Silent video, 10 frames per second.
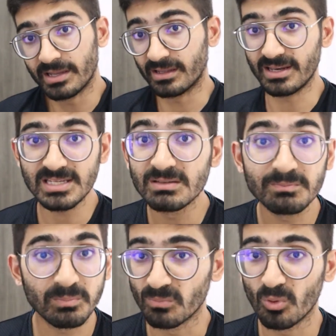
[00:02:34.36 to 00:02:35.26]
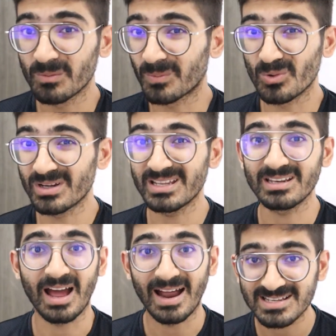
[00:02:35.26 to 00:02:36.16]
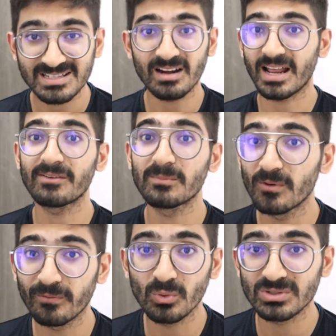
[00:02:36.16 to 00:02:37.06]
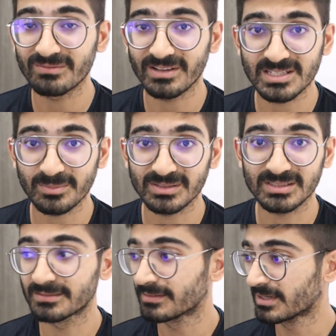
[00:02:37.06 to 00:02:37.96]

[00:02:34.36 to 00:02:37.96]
increase more protein, start having more fruits and vegetables,